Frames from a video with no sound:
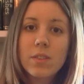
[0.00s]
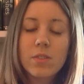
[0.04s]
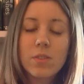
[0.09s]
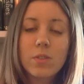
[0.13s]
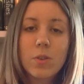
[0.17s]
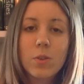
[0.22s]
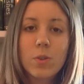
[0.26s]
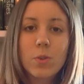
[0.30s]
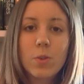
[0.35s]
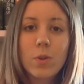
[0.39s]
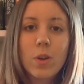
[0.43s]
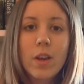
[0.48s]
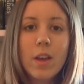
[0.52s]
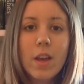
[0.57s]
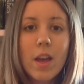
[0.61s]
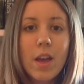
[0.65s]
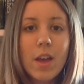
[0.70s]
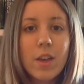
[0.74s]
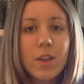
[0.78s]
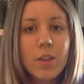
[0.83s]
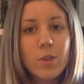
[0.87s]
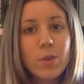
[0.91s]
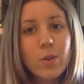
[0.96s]
So
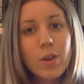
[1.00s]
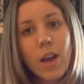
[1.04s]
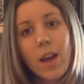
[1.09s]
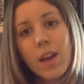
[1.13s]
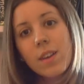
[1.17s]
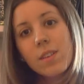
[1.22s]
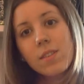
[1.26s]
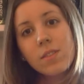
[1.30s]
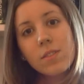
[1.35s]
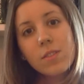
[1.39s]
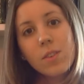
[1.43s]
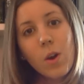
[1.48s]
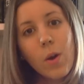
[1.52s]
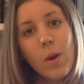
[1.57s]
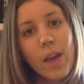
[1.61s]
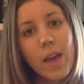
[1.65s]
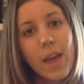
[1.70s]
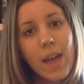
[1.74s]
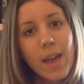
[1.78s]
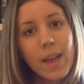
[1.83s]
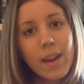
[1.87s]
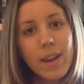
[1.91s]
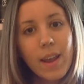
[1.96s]
you guys go
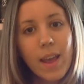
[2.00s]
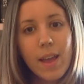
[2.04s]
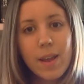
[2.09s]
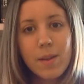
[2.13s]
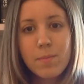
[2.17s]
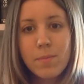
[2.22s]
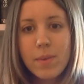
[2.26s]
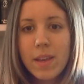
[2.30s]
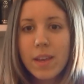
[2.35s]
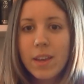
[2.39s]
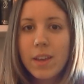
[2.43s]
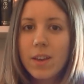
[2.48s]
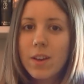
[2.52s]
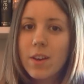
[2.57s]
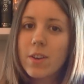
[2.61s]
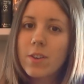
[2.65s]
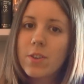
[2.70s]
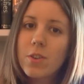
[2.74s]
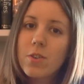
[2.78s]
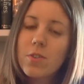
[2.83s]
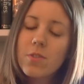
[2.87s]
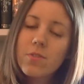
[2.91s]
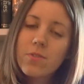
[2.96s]
ahead and make
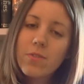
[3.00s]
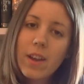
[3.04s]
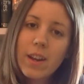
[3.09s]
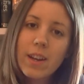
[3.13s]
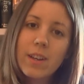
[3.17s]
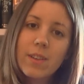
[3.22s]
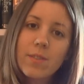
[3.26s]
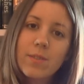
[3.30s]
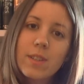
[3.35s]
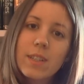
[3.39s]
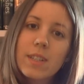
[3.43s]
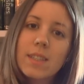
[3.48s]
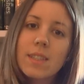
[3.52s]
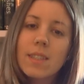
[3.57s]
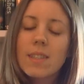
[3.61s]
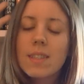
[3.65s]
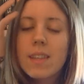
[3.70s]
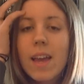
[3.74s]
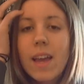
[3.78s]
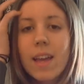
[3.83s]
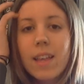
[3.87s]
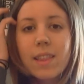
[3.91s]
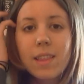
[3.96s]
your Friday
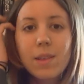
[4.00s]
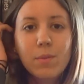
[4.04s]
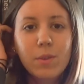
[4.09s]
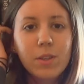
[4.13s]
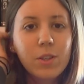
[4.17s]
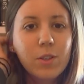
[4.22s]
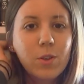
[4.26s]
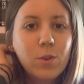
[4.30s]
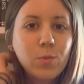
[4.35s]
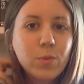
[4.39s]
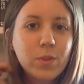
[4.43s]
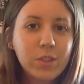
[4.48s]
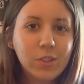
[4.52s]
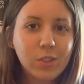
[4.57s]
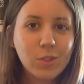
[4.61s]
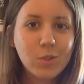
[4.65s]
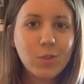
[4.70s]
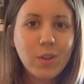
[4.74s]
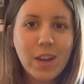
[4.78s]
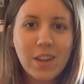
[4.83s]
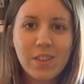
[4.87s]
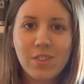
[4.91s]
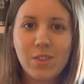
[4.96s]
reads and let me know what
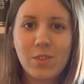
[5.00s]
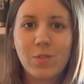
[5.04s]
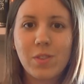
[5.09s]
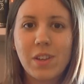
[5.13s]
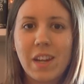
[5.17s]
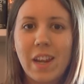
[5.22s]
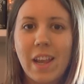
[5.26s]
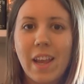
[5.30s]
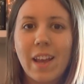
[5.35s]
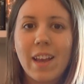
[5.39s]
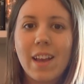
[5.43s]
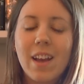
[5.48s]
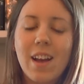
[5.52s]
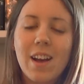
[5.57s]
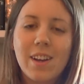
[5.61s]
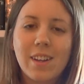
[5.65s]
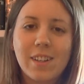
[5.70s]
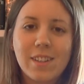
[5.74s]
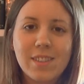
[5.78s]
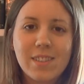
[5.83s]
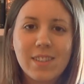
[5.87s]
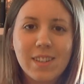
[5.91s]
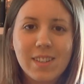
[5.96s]
you guys are reading.
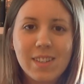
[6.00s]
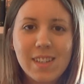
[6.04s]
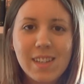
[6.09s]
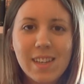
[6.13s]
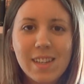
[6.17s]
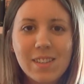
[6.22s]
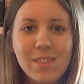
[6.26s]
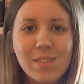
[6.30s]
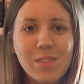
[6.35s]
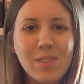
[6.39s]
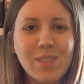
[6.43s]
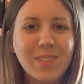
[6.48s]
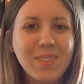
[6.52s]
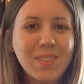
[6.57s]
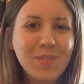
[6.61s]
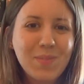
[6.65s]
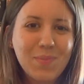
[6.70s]
I'll talk to you guys soon.